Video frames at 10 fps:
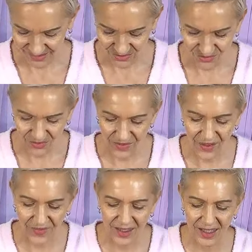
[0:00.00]
Oh, you've
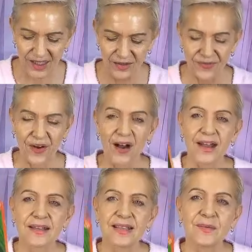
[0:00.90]
got the King of
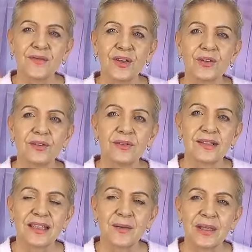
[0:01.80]
Fire. Some of you
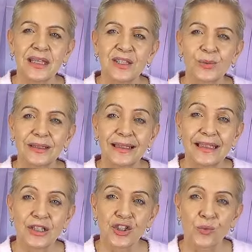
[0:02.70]
stepping into a
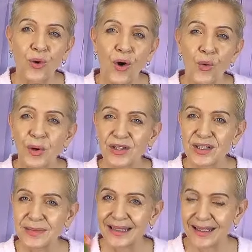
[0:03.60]
leadership role,
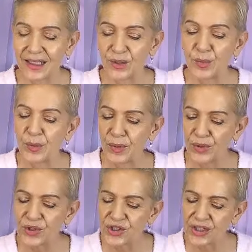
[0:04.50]
possibly getting a
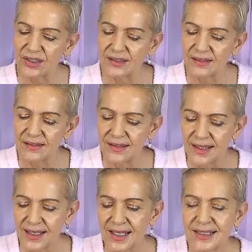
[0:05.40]
promotion,
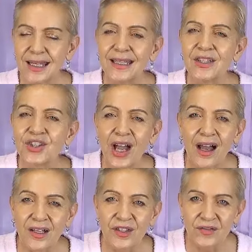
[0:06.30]
taking
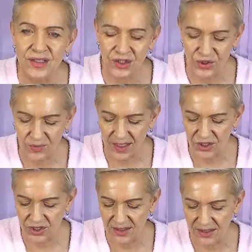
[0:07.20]
charge of
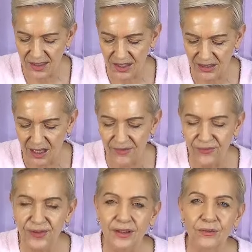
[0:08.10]
situations in your life,
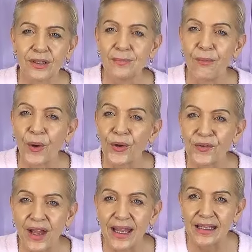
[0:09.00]
feeling really
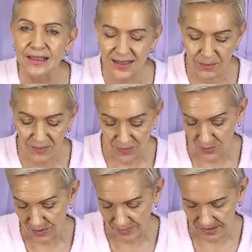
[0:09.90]
motivated. Some of you
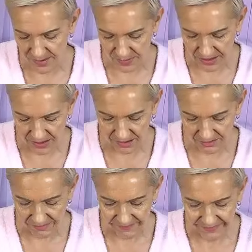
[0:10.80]
public
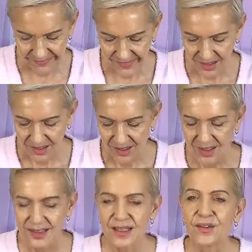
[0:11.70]
speaking.
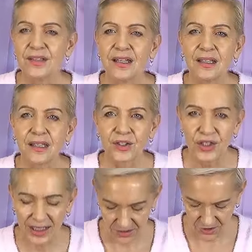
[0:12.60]
See if there's anything
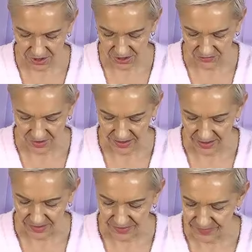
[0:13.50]
challenging you right
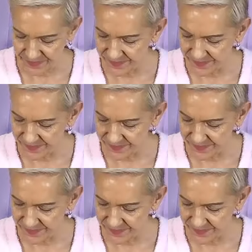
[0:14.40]
now.